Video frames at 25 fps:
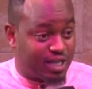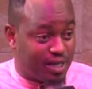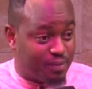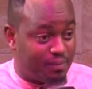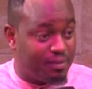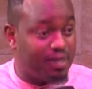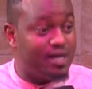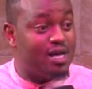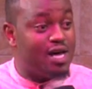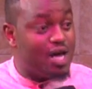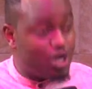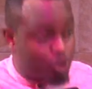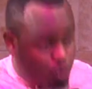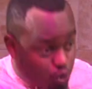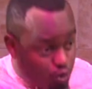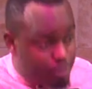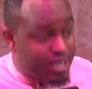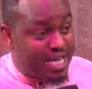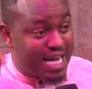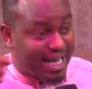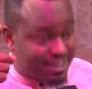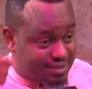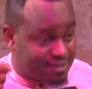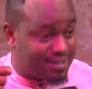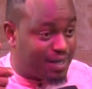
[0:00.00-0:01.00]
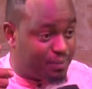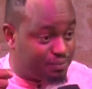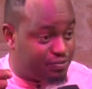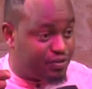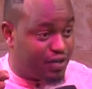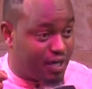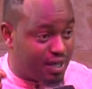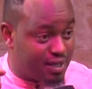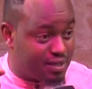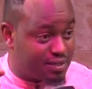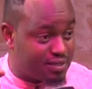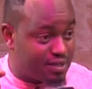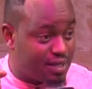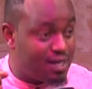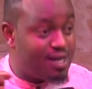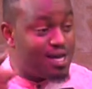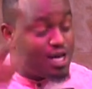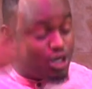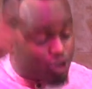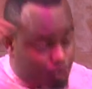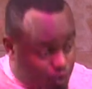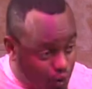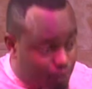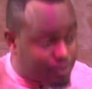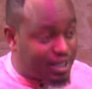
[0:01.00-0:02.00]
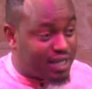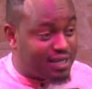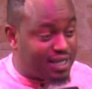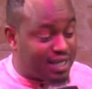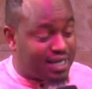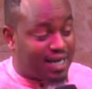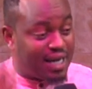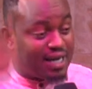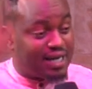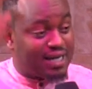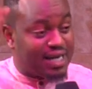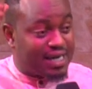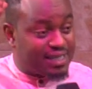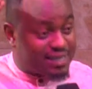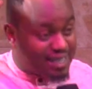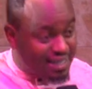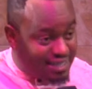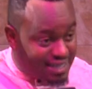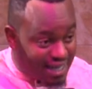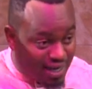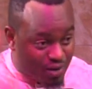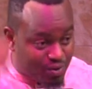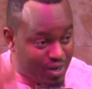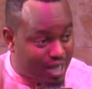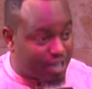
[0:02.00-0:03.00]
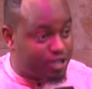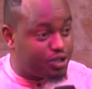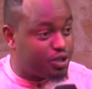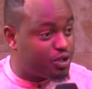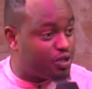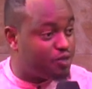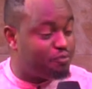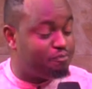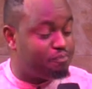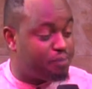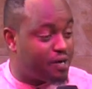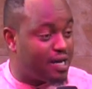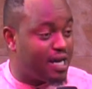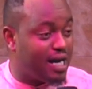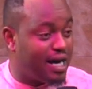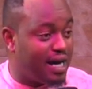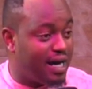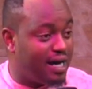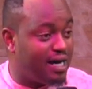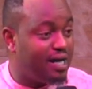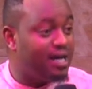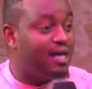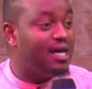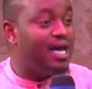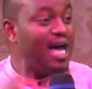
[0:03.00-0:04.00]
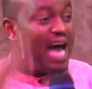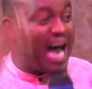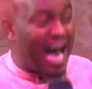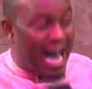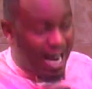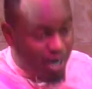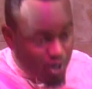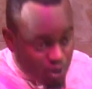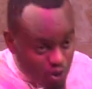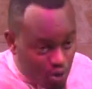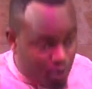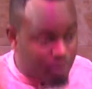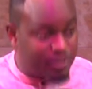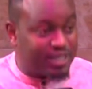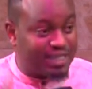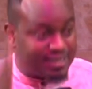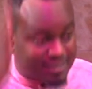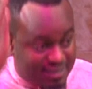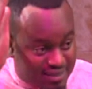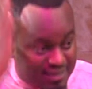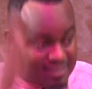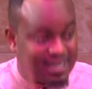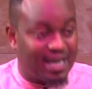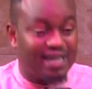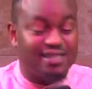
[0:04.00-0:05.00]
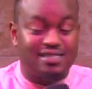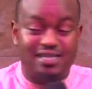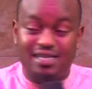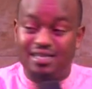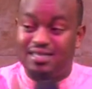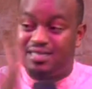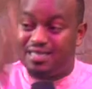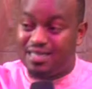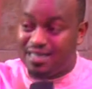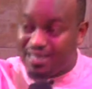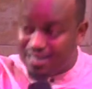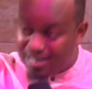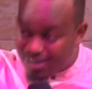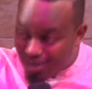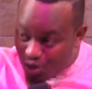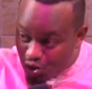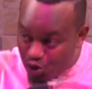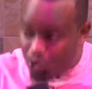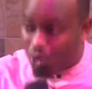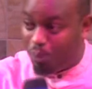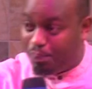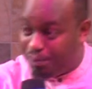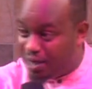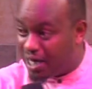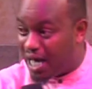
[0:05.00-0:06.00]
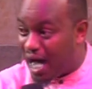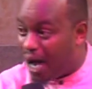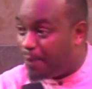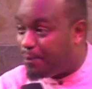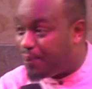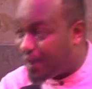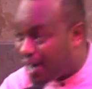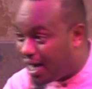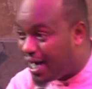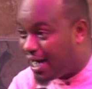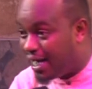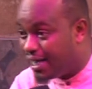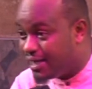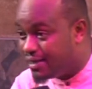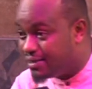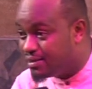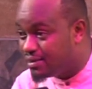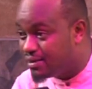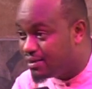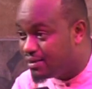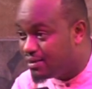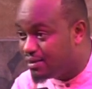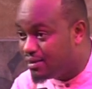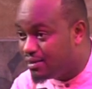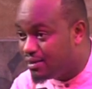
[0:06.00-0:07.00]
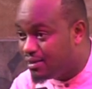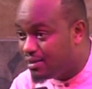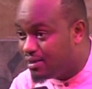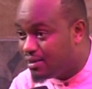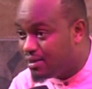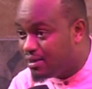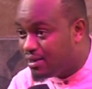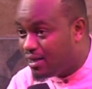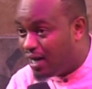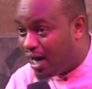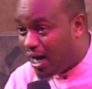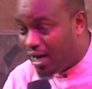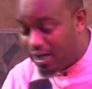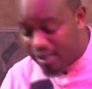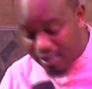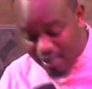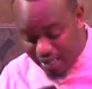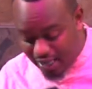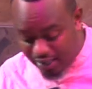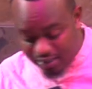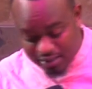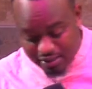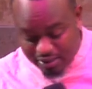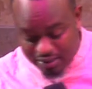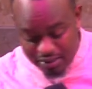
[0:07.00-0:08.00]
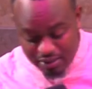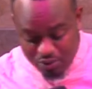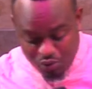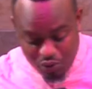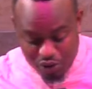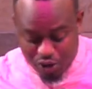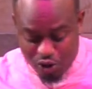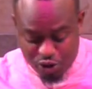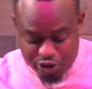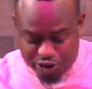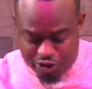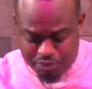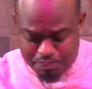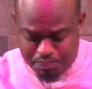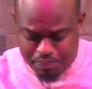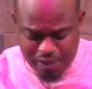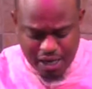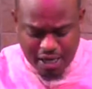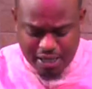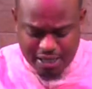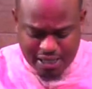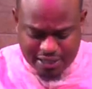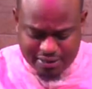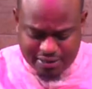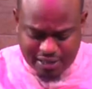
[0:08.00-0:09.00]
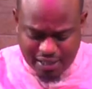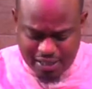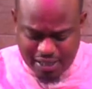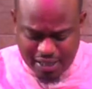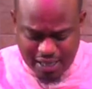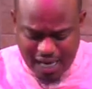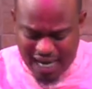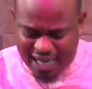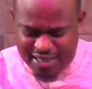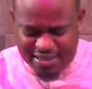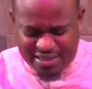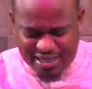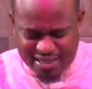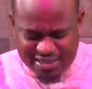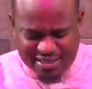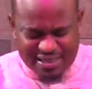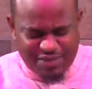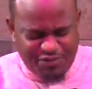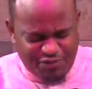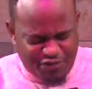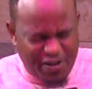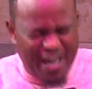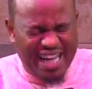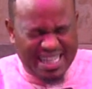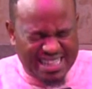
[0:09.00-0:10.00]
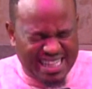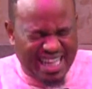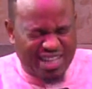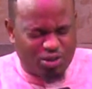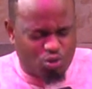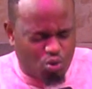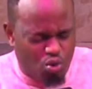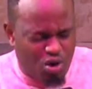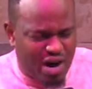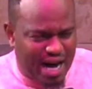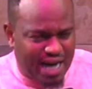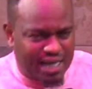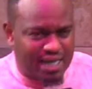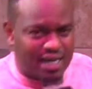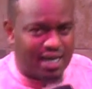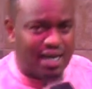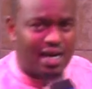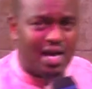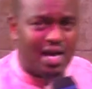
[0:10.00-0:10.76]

them to hear some things so that they can get the direction of prayer and know the strategy to be applied. And when I was praying yesterday, I just felt that word